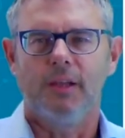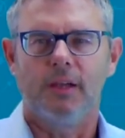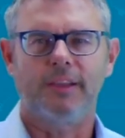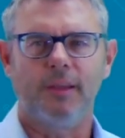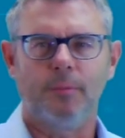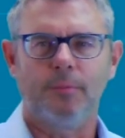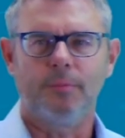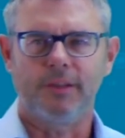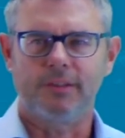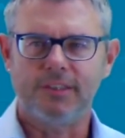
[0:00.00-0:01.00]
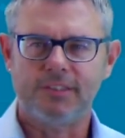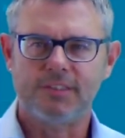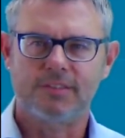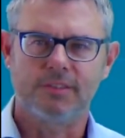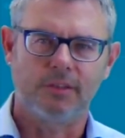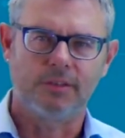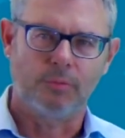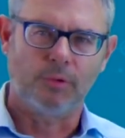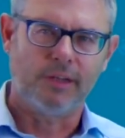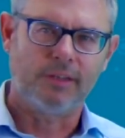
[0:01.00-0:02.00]
Okay, but this is the
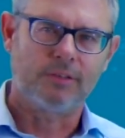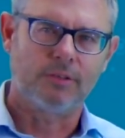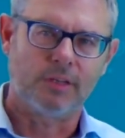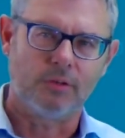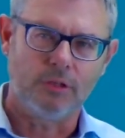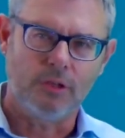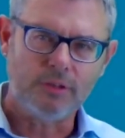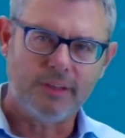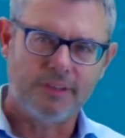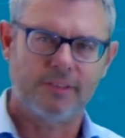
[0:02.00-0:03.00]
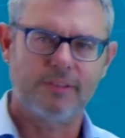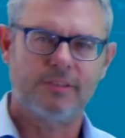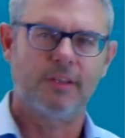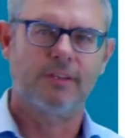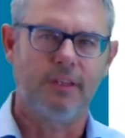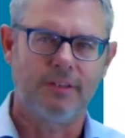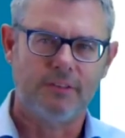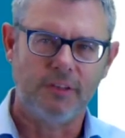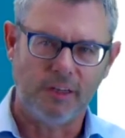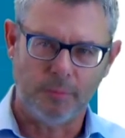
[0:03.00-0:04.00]
way to go long distances is
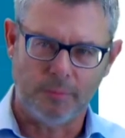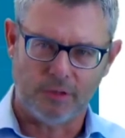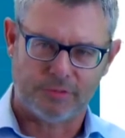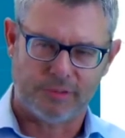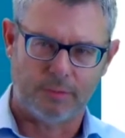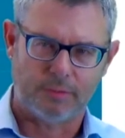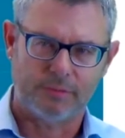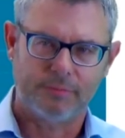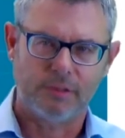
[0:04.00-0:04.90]
single mode fiber.